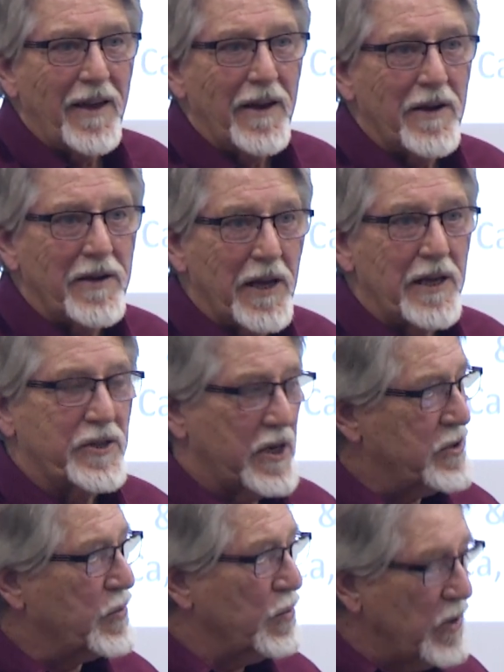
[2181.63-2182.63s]
It
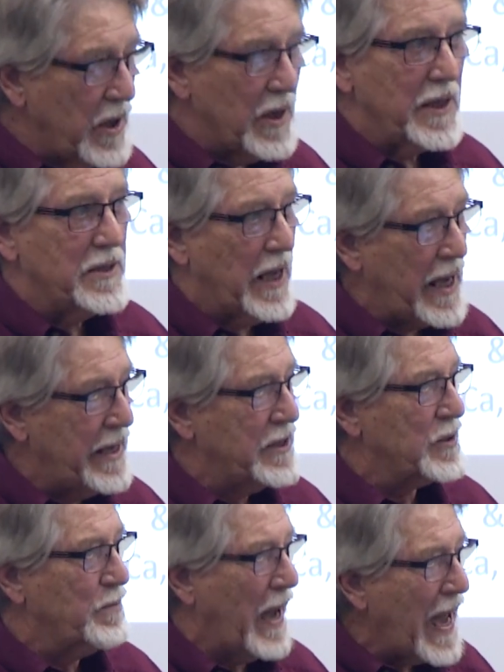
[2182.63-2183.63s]
just really
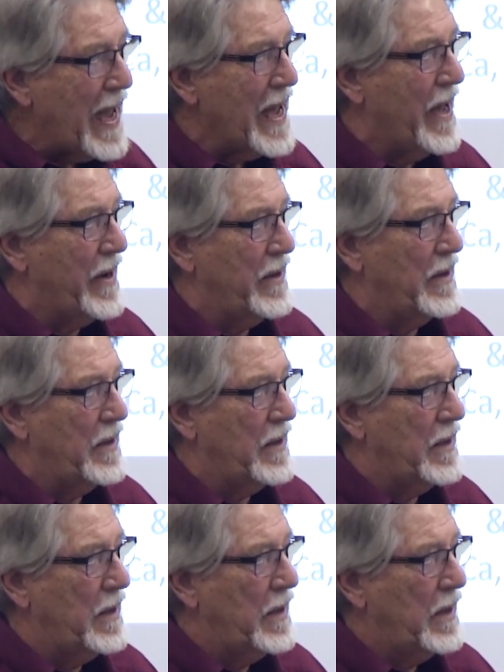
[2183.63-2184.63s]
tastes bad.
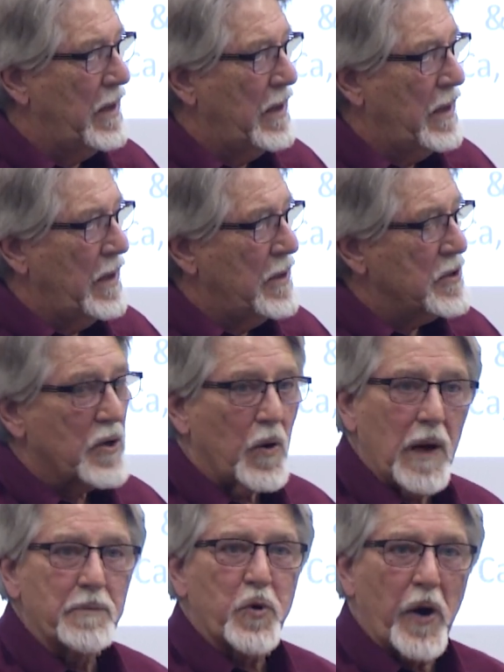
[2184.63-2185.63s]
So
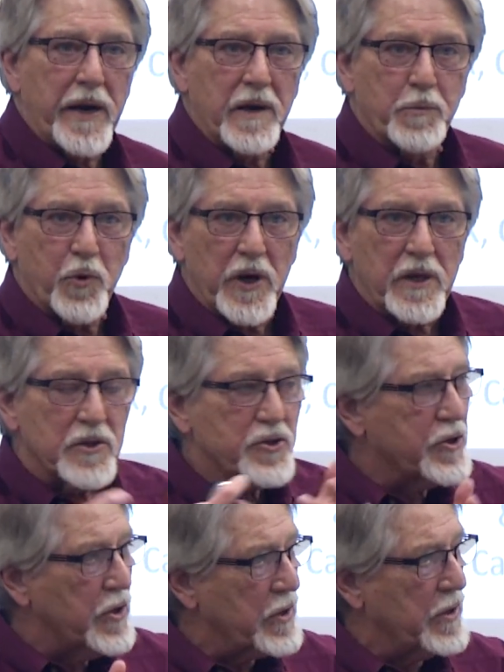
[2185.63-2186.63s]
I'm trying to bring the
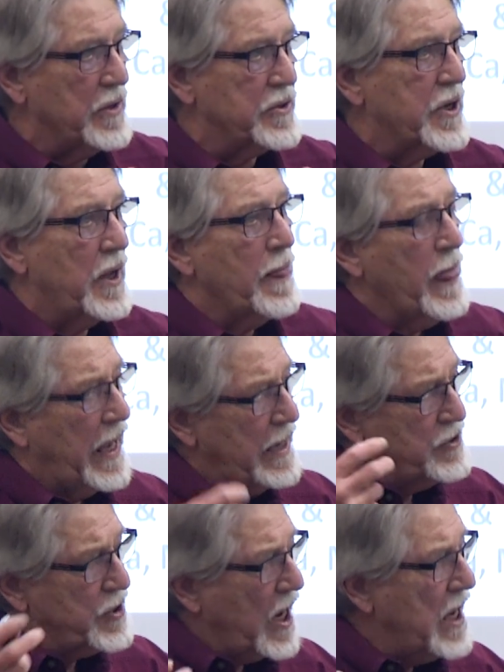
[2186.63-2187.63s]
sugars.
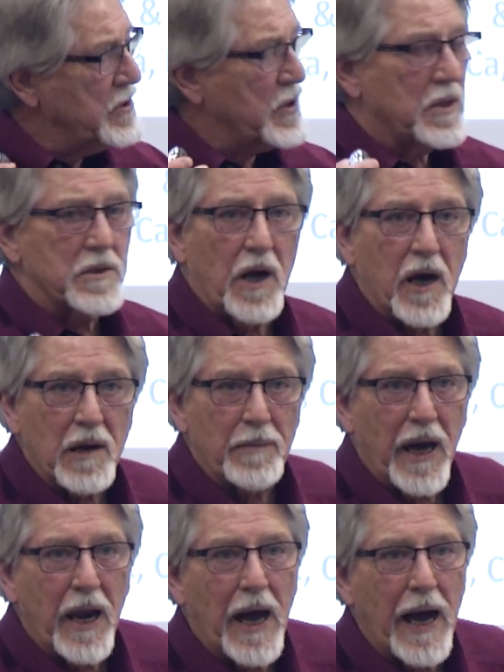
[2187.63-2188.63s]
And John's going to talk
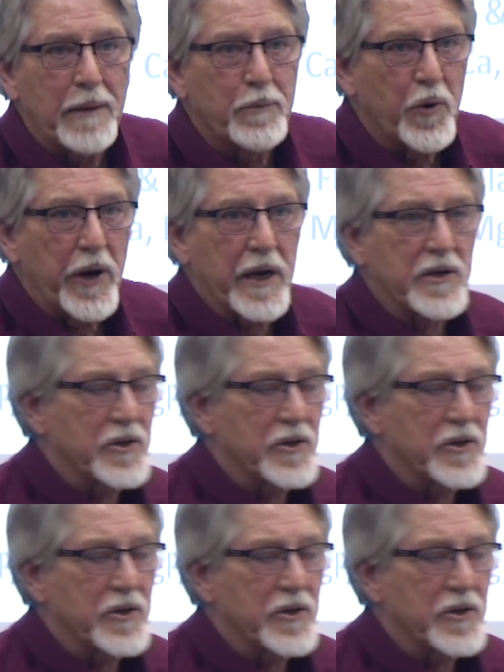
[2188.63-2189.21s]
about high bricks